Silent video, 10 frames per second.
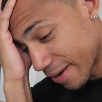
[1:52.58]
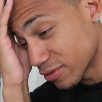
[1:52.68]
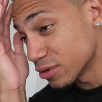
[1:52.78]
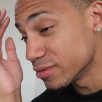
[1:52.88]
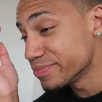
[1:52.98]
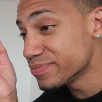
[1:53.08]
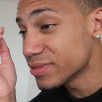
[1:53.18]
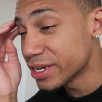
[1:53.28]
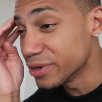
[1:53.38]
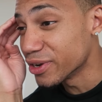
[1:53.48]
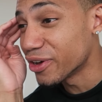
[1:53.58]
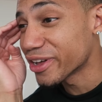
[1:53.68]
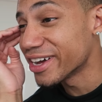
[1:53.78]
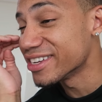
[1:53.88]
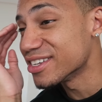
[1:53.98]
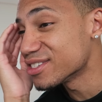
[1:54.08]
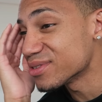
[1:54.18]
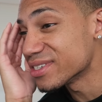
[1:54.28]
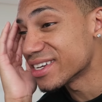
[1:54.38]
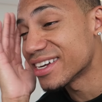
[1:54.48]
After hearing all Kanye's
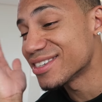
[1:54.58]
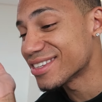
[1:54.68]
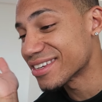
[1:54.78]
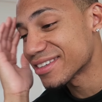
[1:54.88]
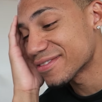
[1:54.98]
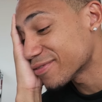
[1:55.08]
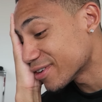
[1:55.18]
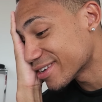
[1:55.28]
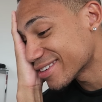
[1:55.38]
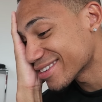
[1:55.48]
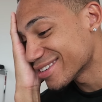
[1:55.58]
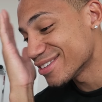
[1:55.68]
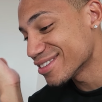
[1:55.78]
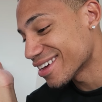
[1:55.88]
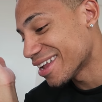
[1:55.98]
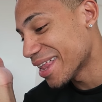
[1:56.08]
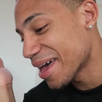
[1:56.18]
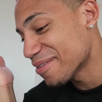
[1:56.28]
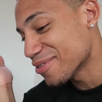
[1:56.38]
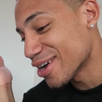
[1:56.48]
tweets, I just think it's funny. You just gotta
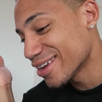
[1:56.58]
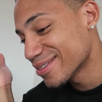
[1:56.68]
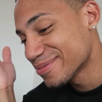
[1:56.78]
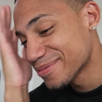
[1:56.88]
laugh, right?